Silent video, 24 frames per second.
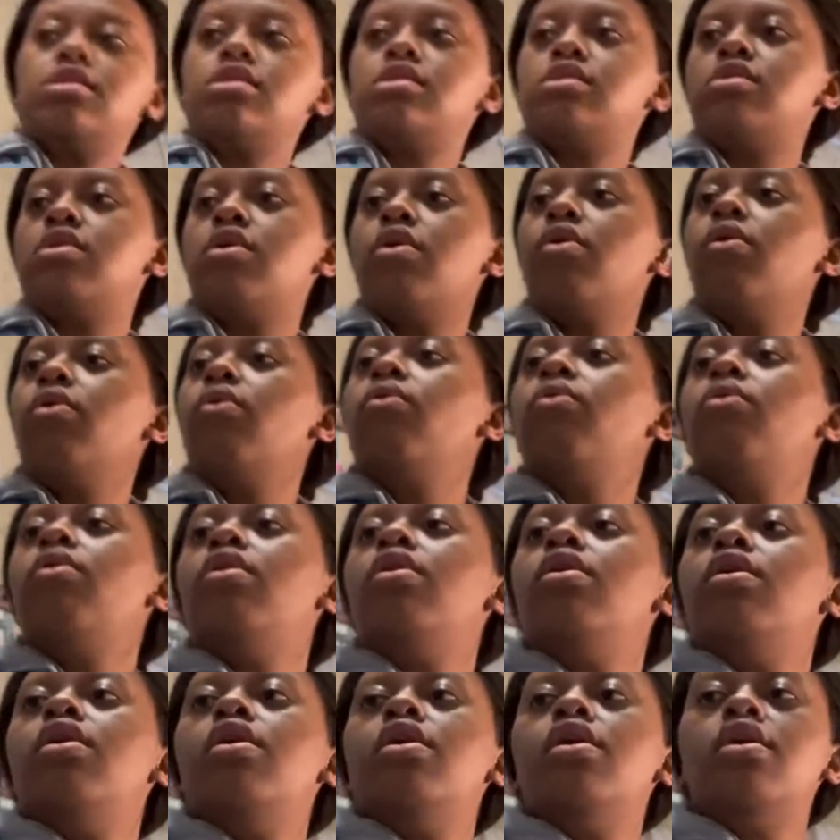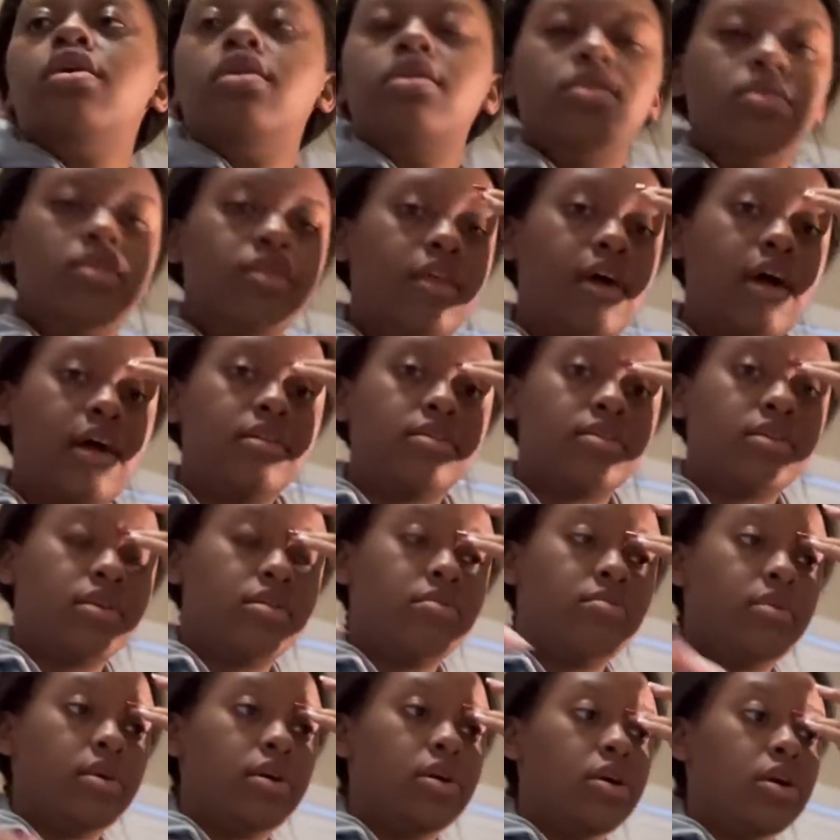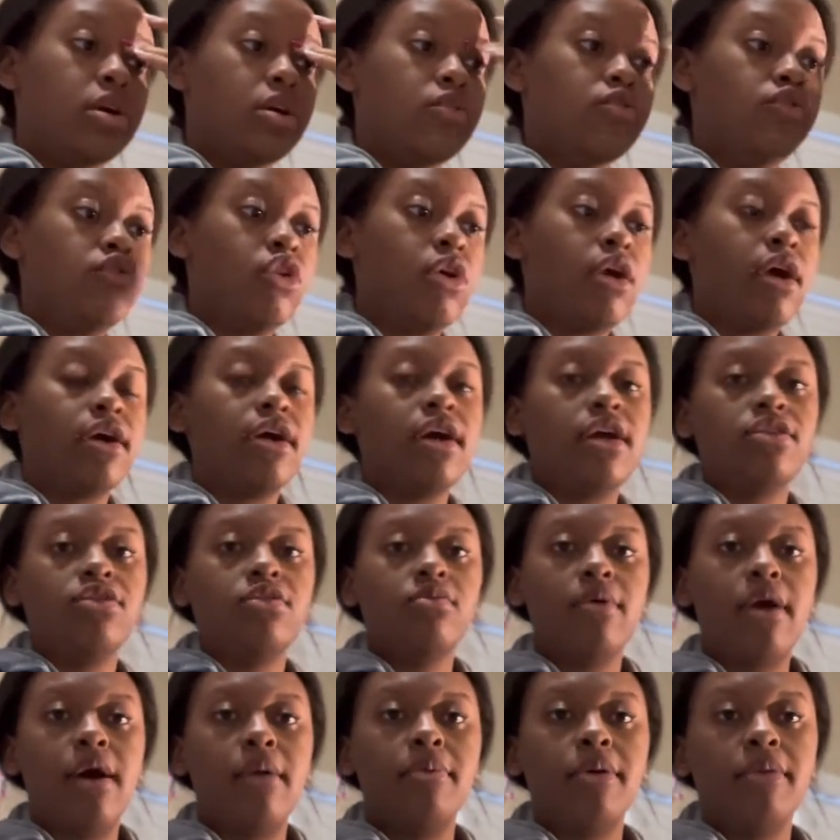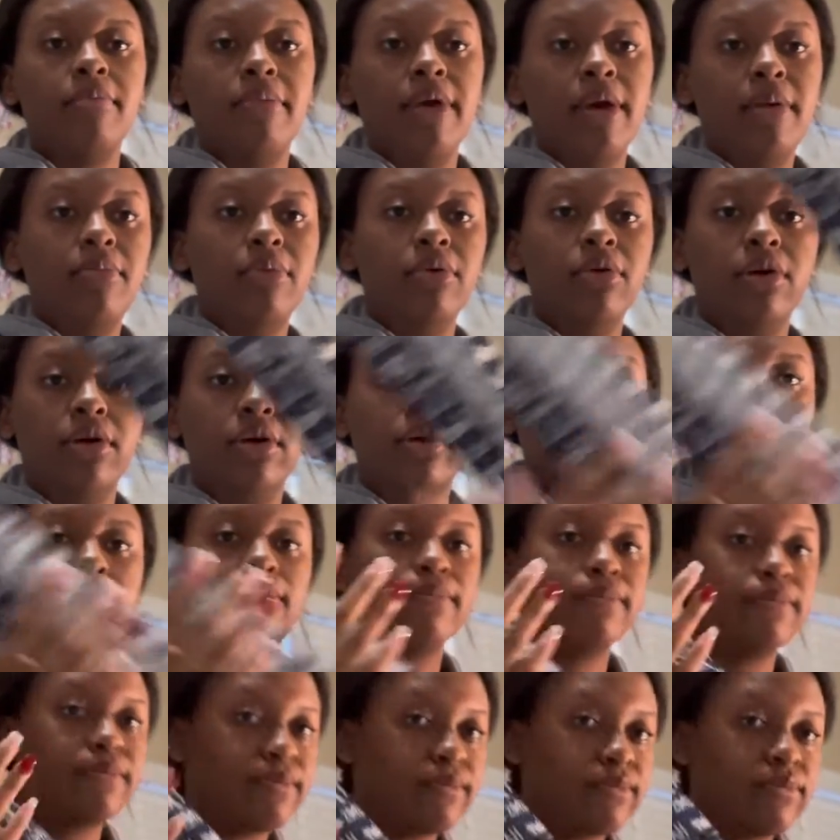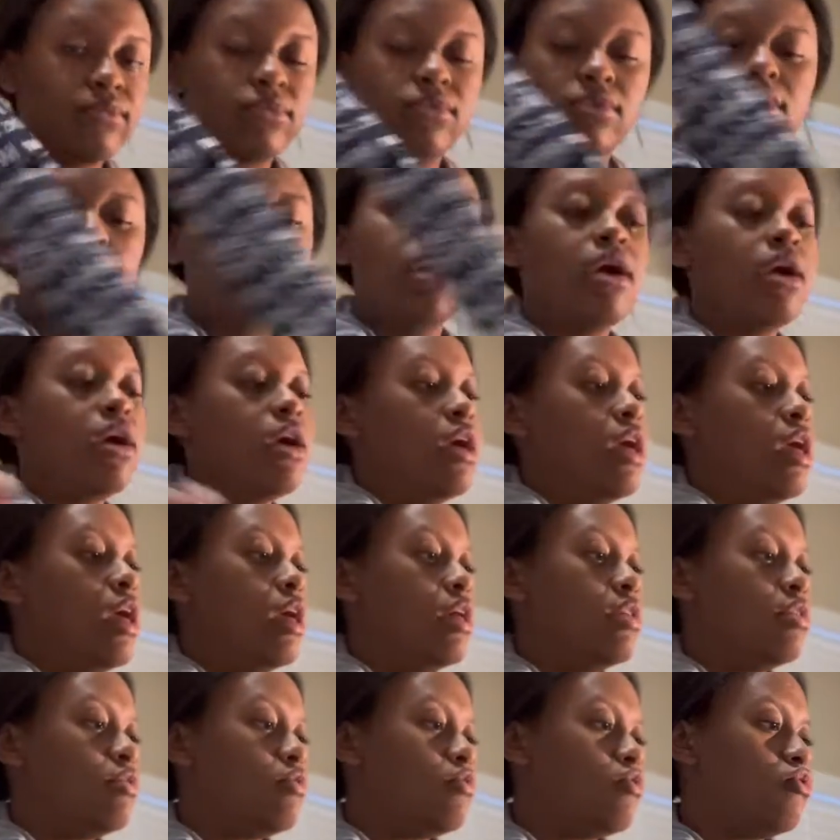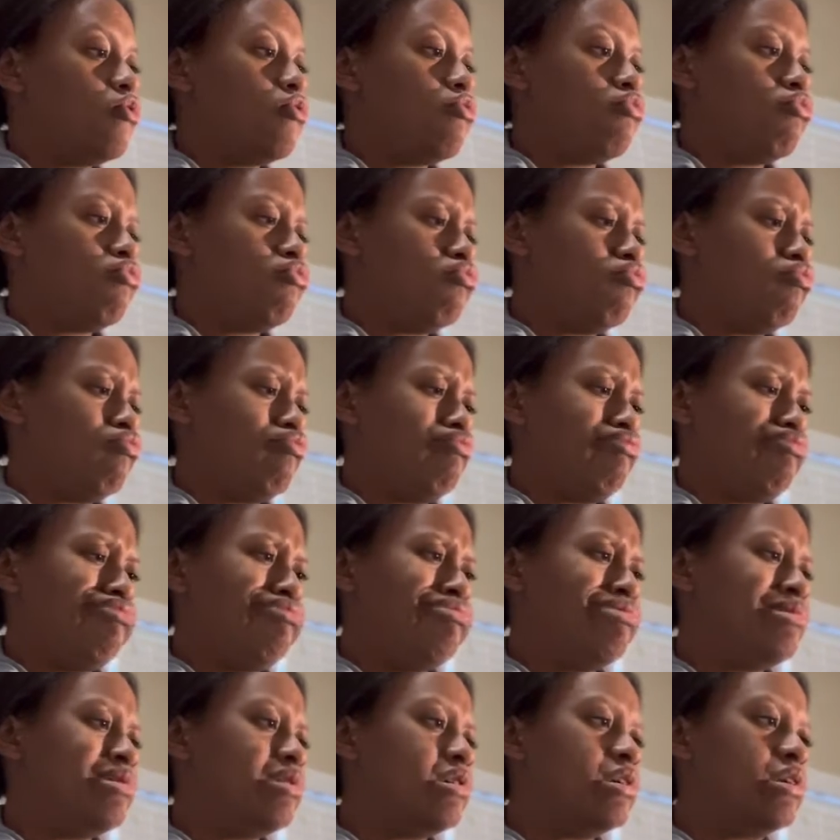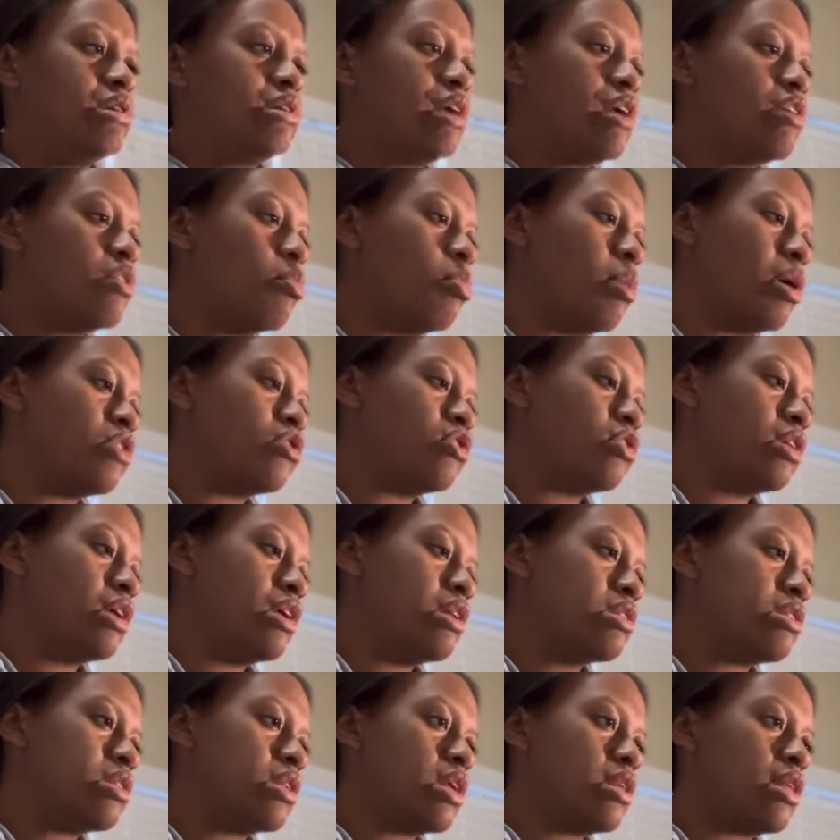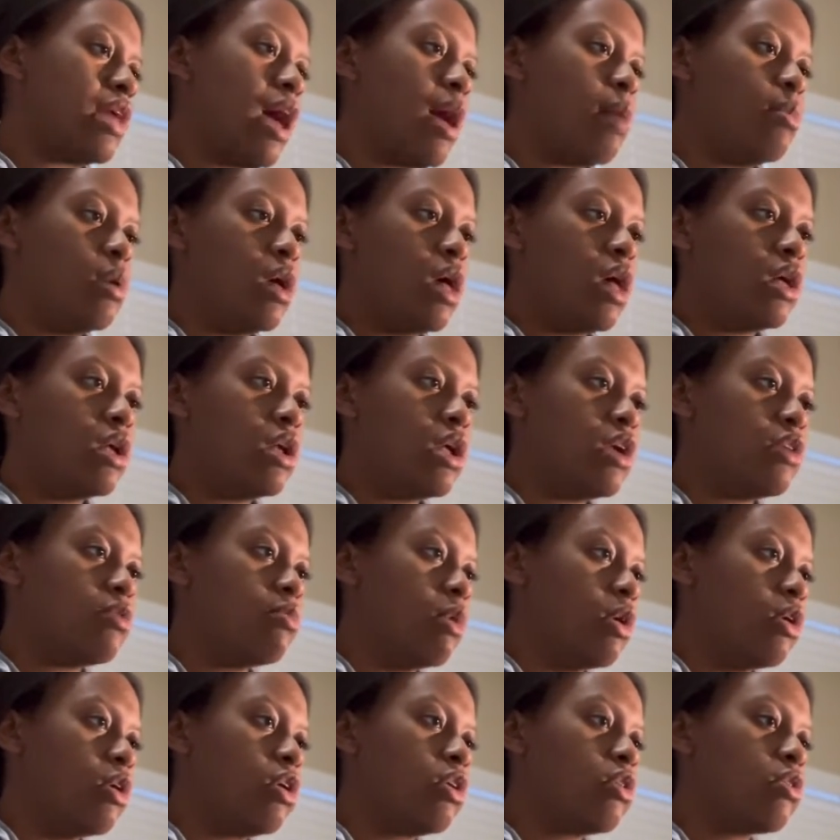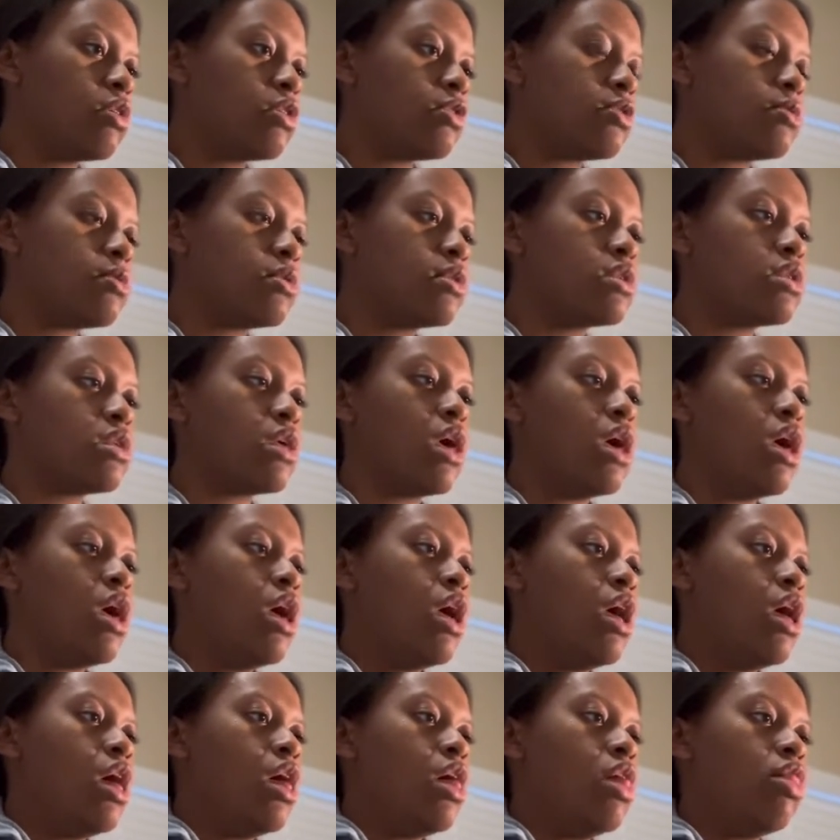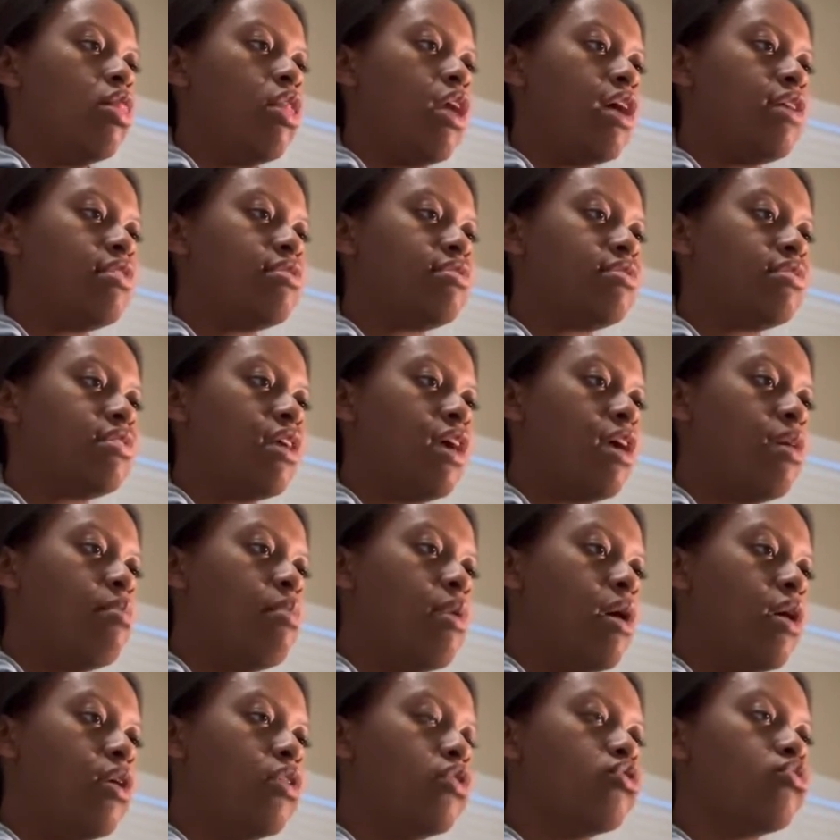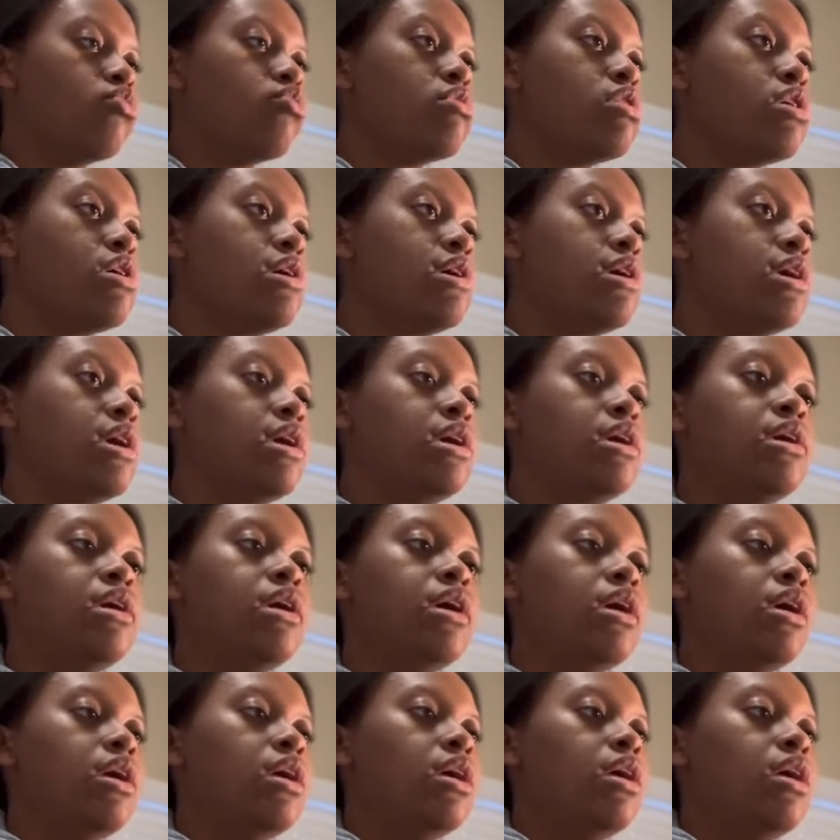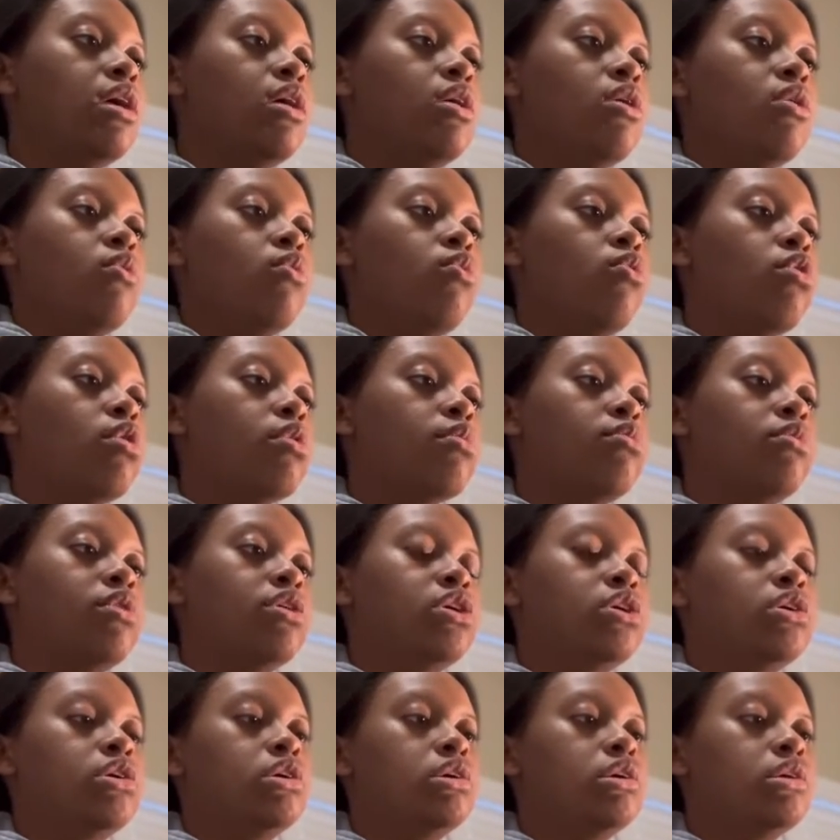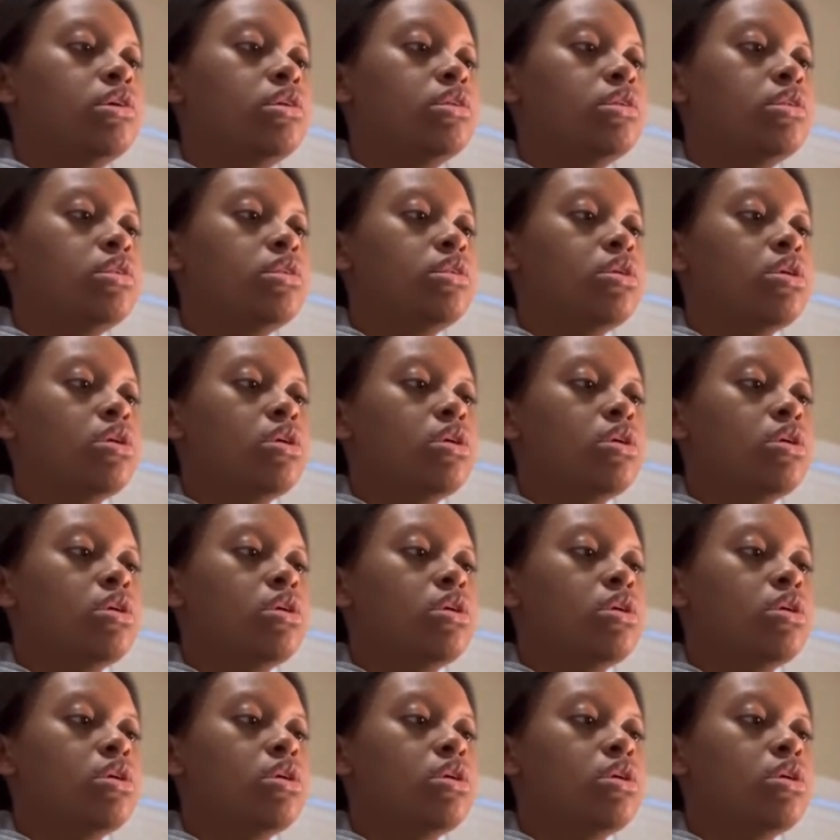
So that's gonna be good. So I got the wrapping paper here. It says a bunch of things. It says Happy Holidays, Merry Christmas, Let Sleigh Bells Ring, Warm Wishes.